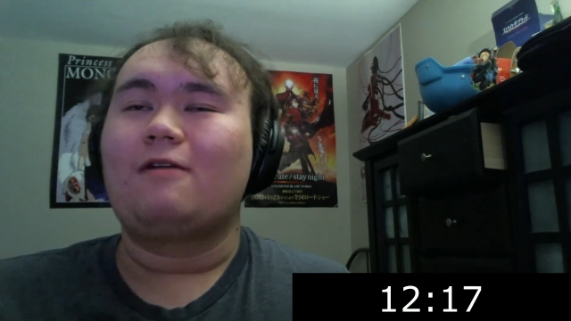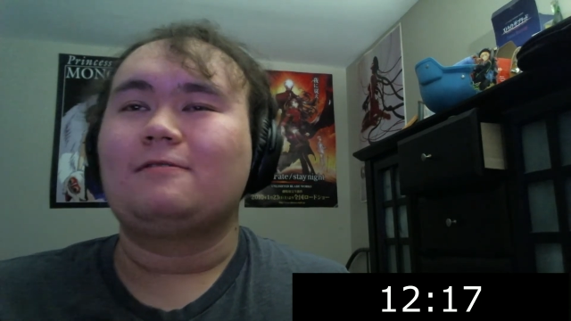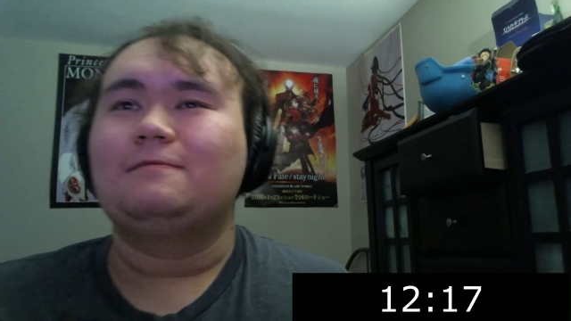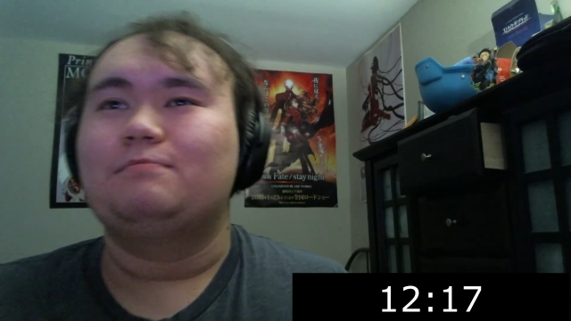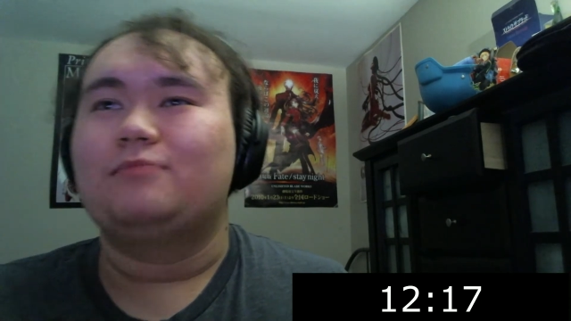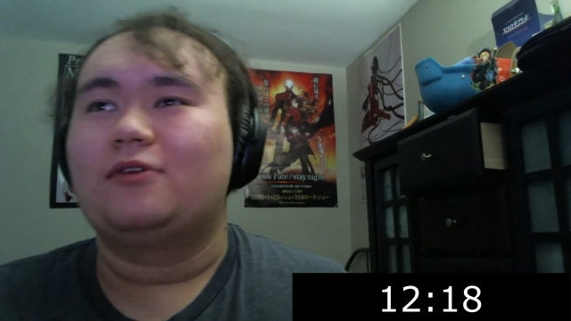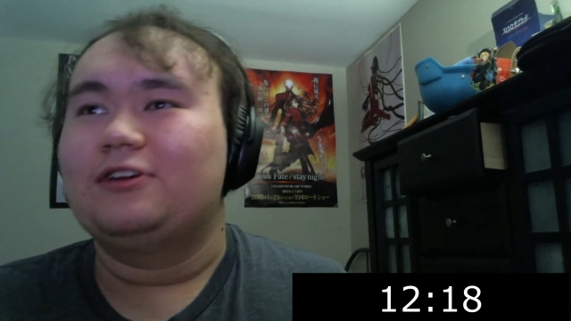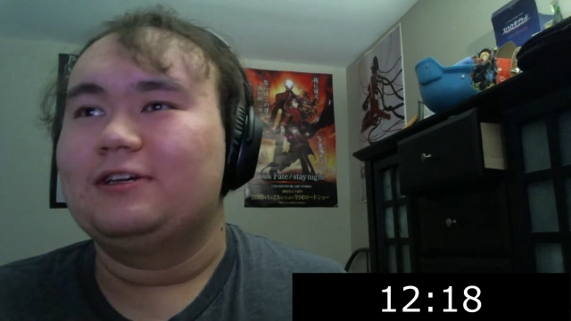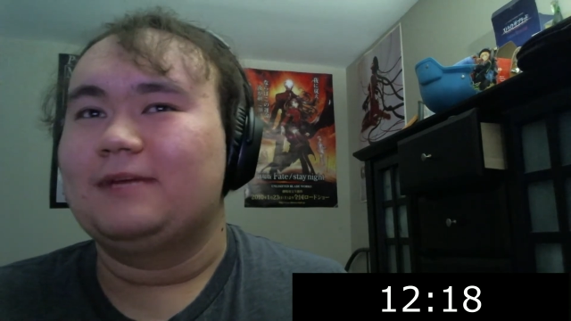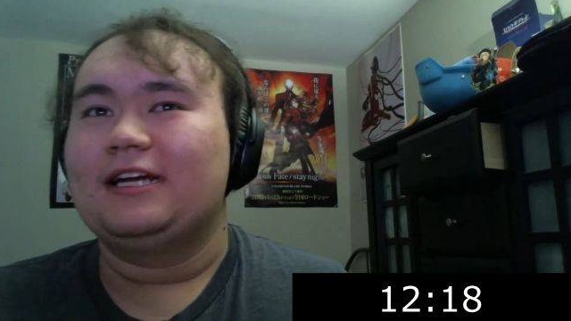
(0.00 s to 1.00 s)

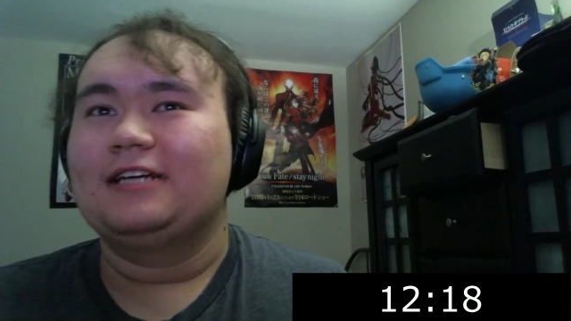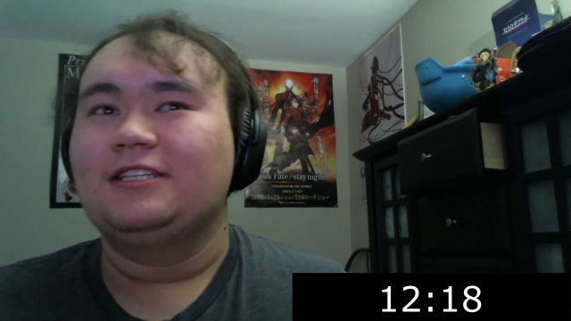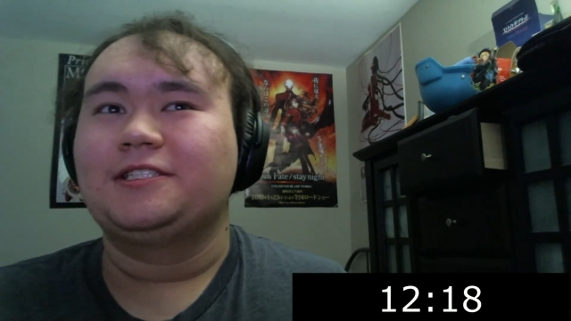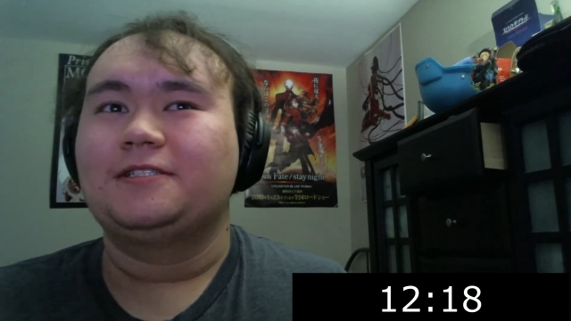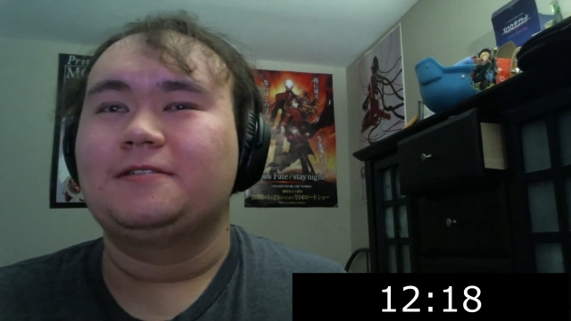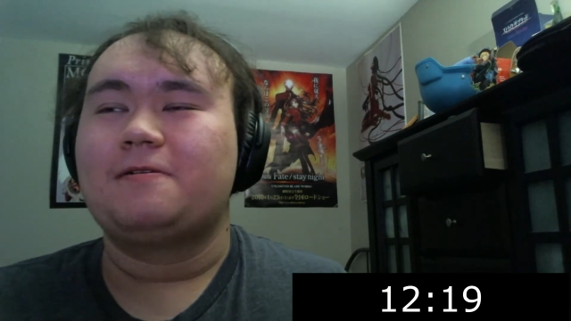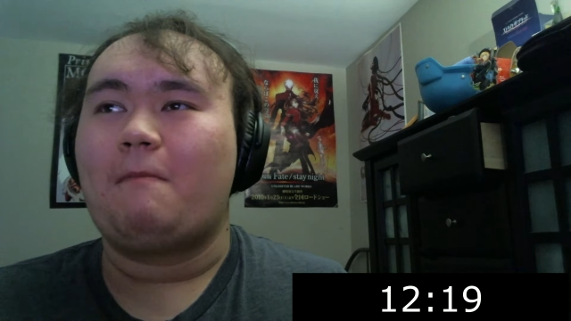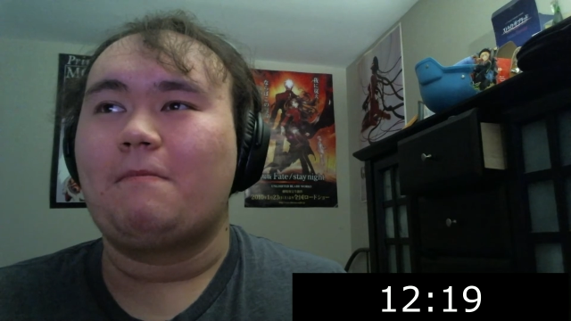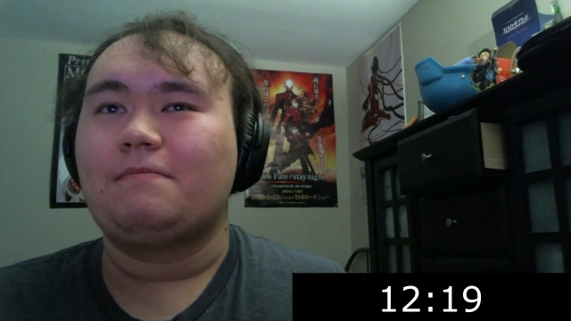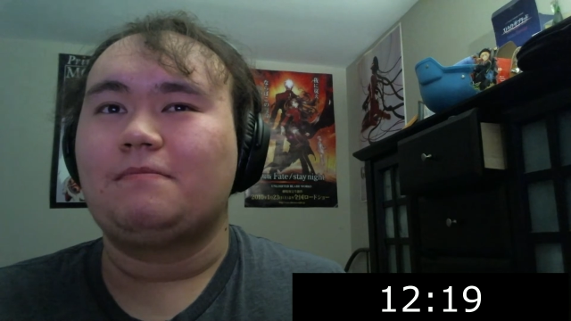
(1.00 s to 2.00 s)
Boredom, I guess.
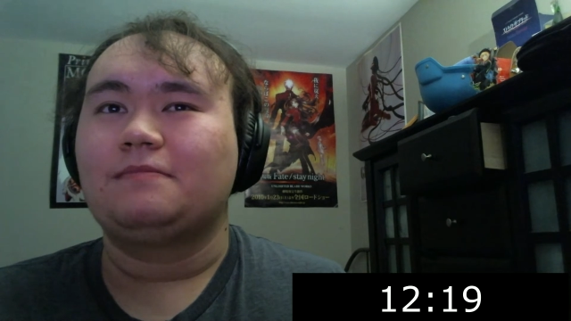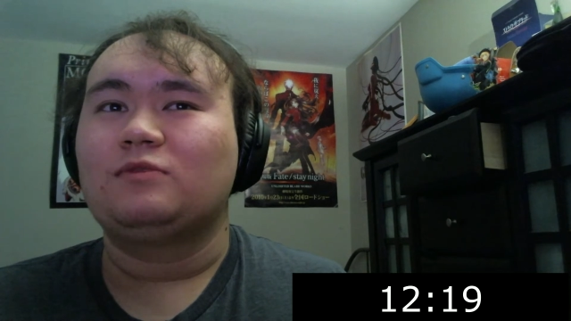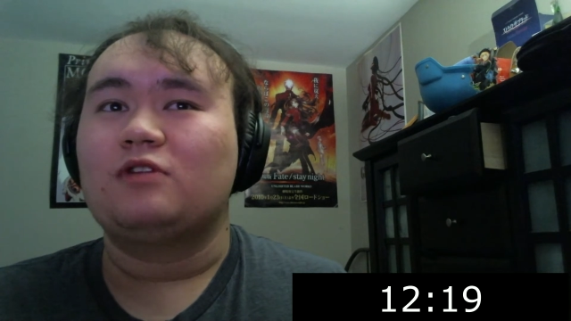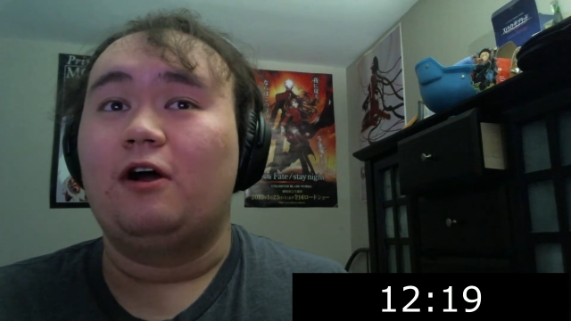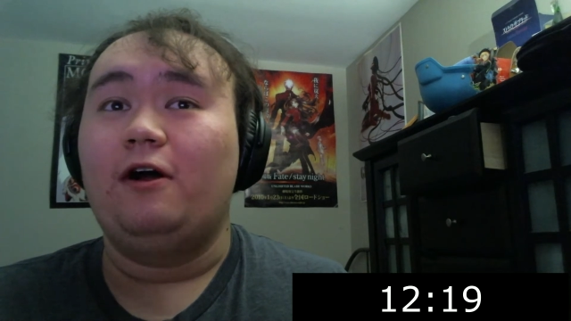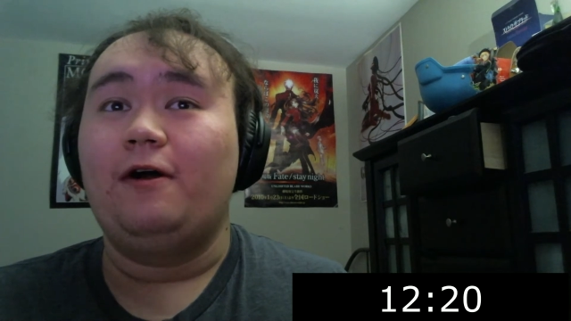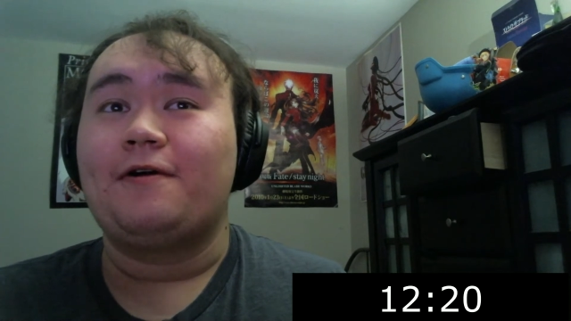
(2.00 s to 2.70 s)
Oh!